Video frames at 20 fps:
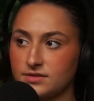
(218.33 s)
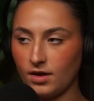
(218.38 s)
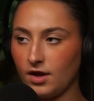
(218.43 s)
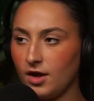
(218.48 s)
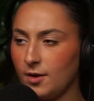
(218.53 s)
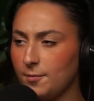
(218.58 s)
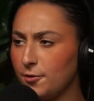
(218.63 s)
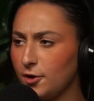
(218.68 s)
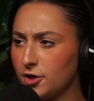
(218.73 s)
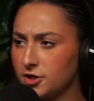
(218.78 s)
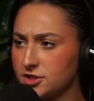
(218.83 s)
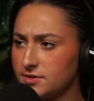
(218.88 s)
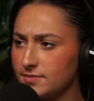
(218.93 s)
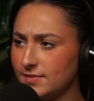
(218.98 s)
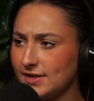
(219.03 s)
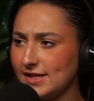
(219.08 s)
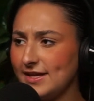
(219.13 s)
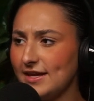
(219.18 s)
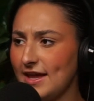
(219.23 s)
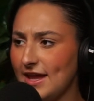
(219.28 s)

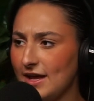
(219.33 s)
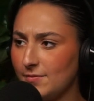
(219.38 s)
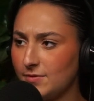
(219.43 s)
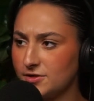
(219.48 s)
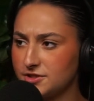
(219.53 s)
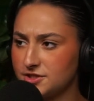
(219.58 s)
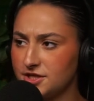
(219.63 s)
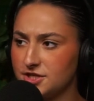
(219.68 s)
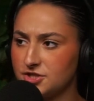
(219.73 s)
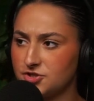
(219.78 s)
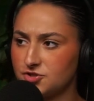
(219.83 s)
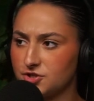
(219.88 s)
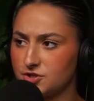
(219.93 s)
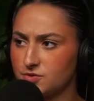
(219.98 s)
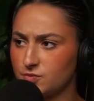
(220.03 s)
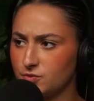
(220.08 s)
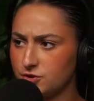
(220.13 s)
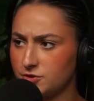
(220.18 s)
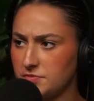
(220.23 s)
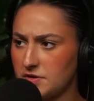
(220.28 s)
Approximately how much interest
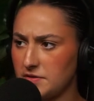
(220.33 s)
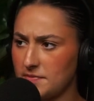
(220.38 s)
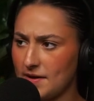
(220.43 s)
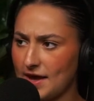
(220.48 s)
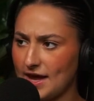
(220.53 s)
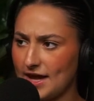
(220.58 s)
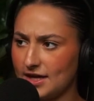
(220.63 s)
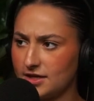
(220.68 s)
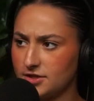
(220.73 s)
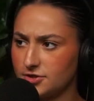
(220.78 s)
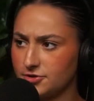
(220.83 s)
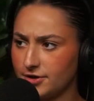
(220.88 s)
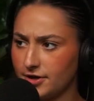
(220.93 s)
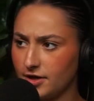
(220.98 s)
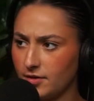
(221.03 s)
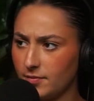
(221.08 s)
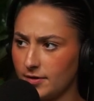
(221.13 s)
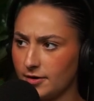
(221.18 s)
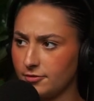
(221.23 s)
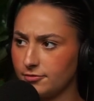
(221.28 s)
would you be paying during a
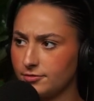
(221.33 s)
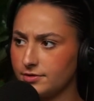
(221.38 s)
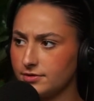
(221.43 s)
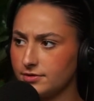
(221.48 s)
build?